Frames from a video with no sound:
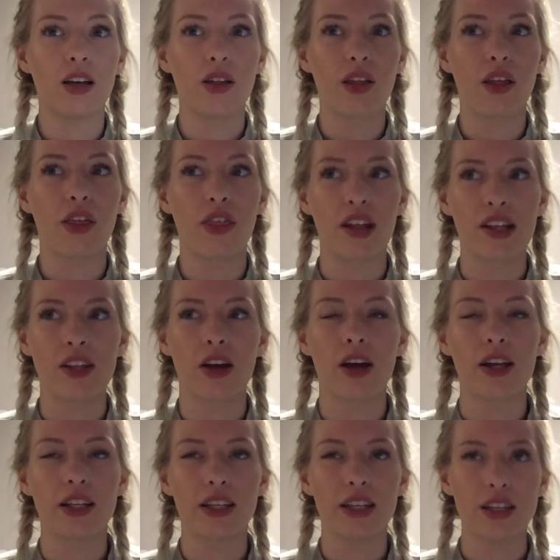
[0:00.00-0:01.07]
a thing that
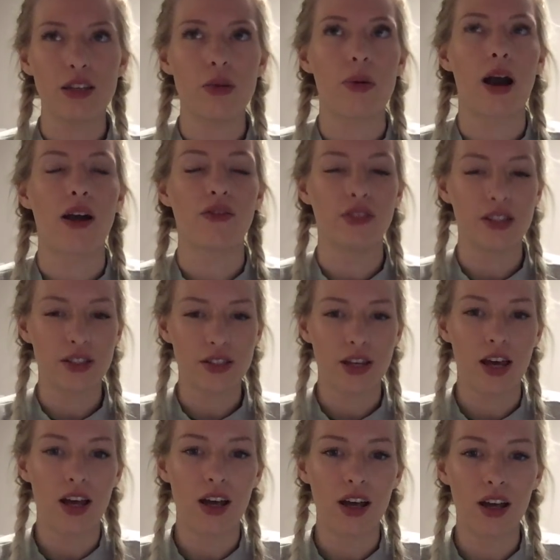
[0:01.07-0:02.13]
I keep having
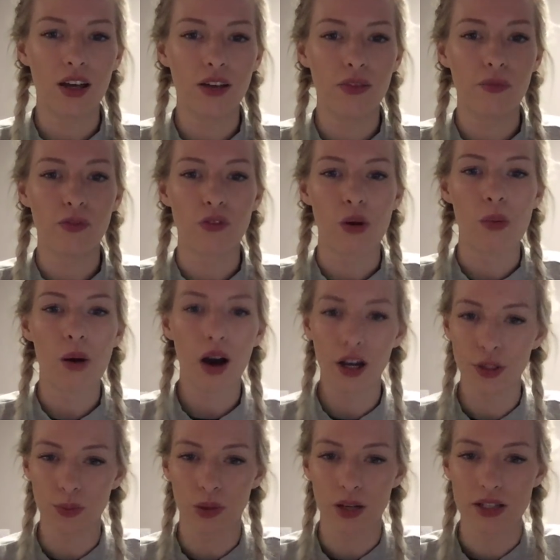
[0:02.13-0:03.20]
to
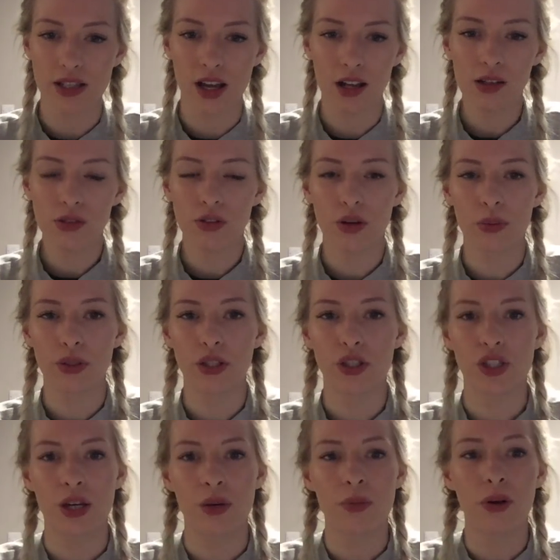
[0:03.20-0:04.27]
remind myself when I'm in the
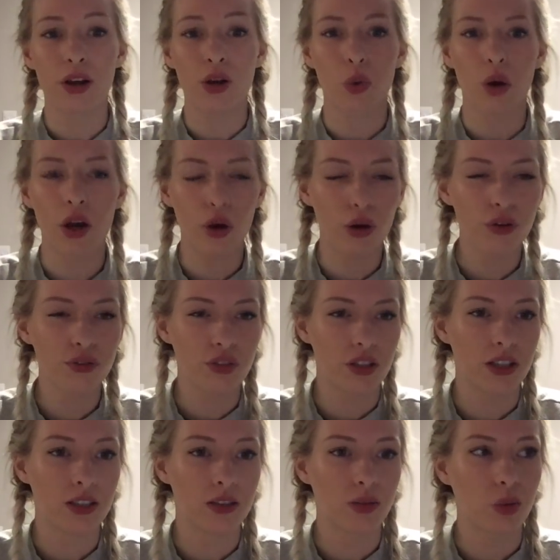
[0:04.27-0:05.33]
gym. I quite
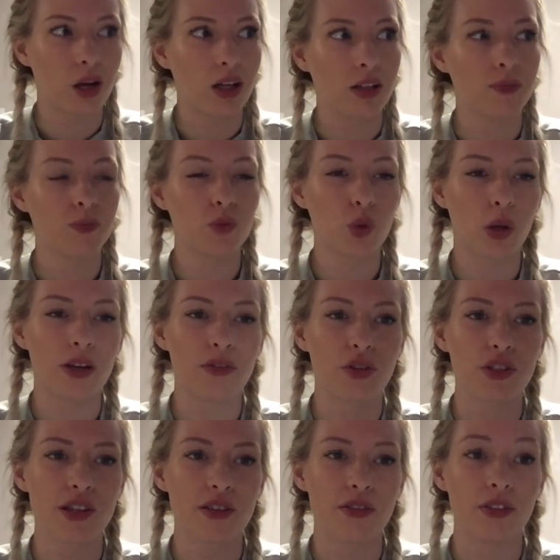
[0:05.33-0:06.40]
often, well,
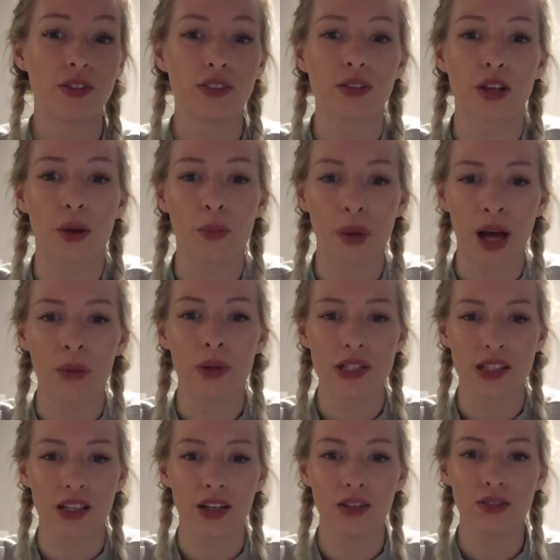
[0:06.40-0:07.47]
24/7, compare
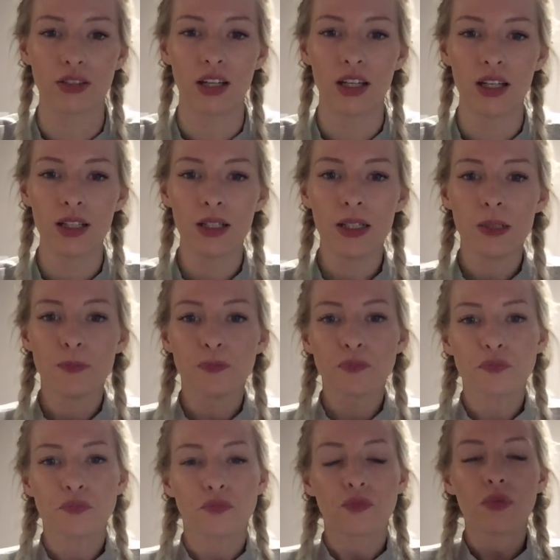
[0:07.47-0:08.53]
myself
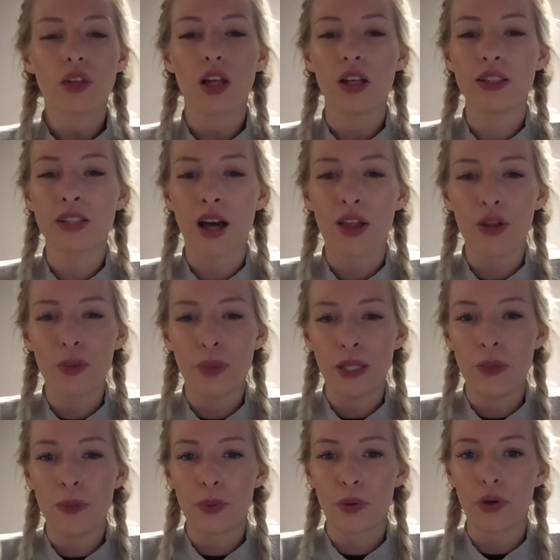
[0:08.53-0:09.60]
to other
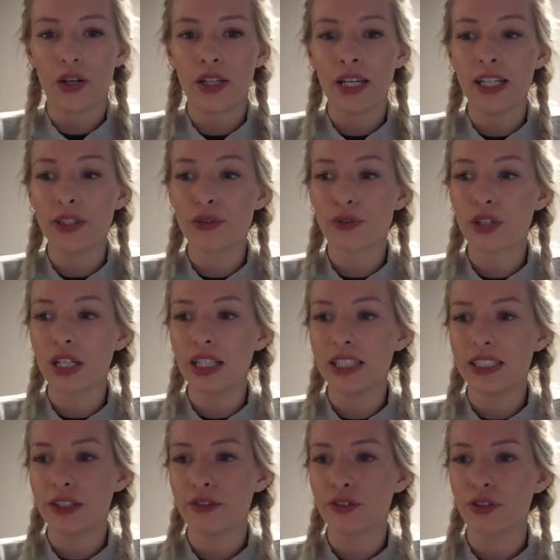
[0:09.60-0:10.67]
people, and it is really
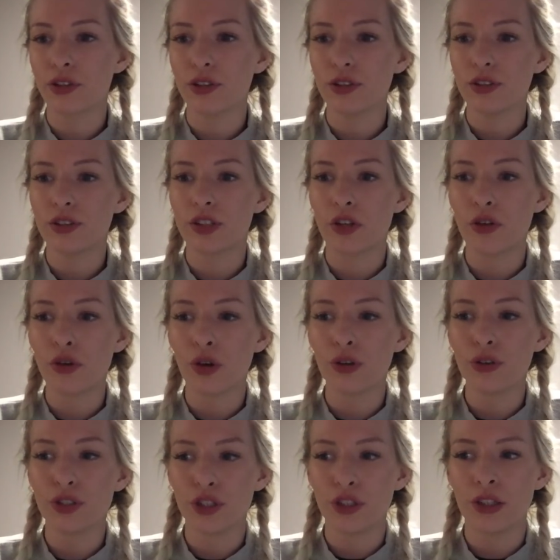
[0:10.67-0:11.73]
difficult to not
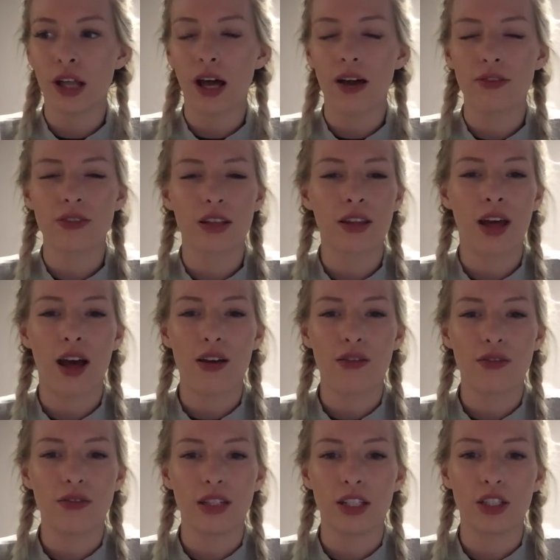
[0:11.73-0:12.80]
do that. I've done that
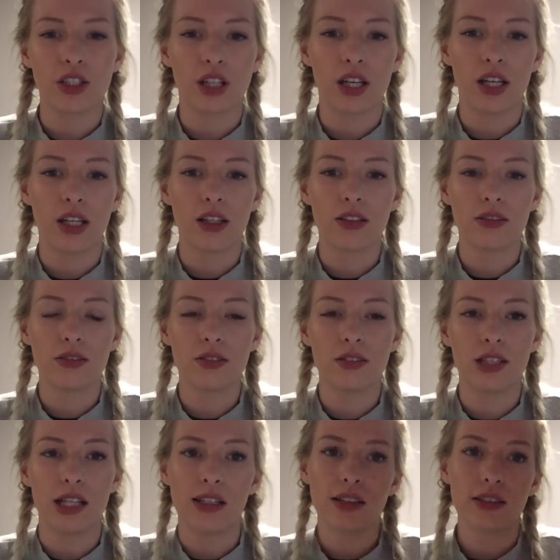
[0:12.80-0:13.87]
literally
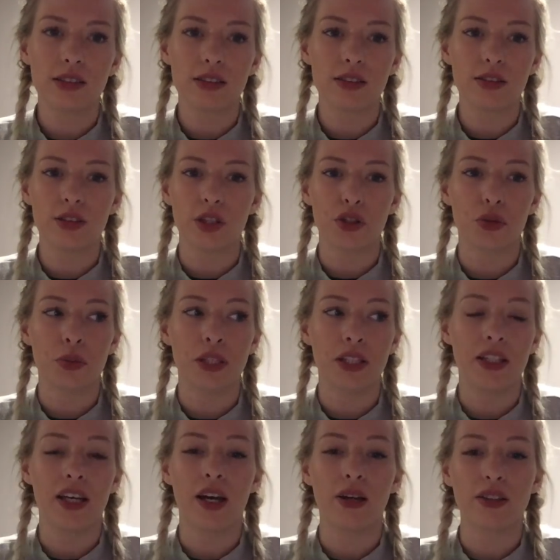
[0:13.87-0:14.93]
since social
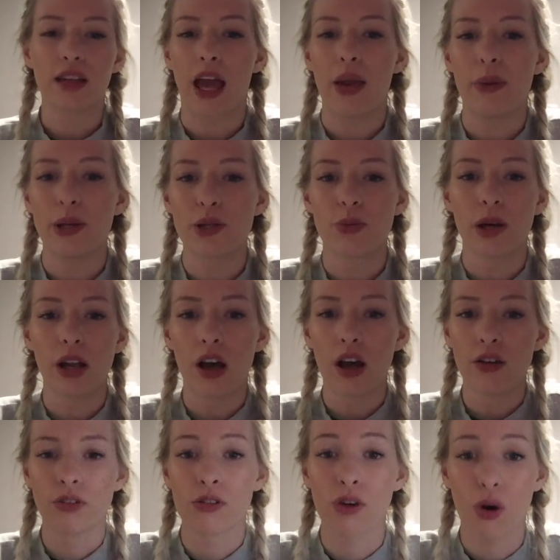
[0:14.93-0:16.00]
media came into my life.
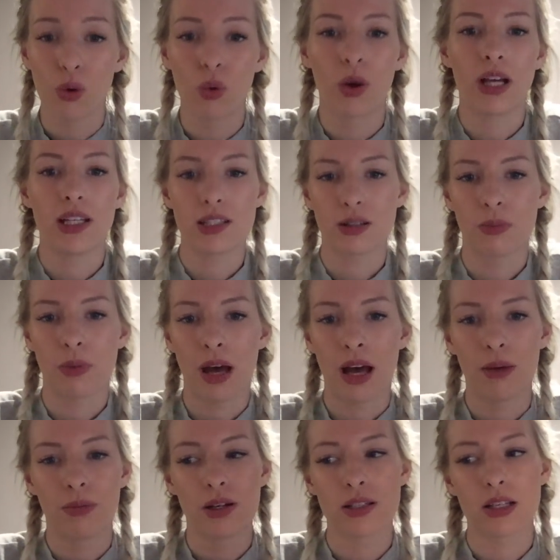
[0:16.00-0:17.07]
I've always compared
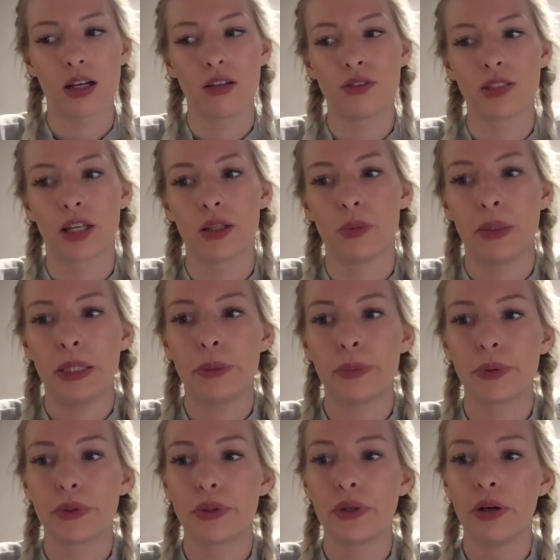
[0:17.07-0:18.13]
myself to other
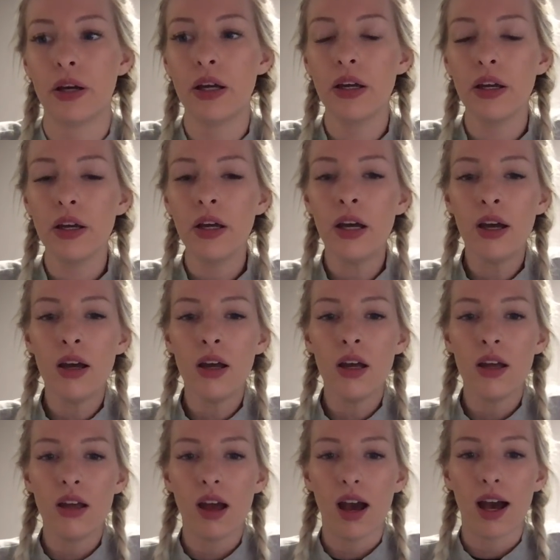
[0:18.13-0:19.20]
people,
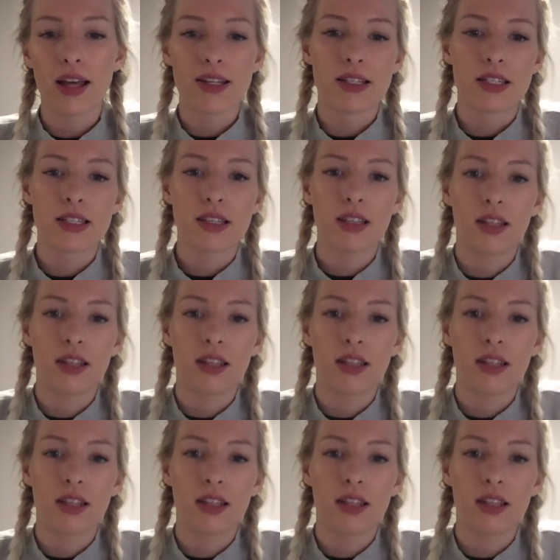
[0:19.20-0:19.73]
and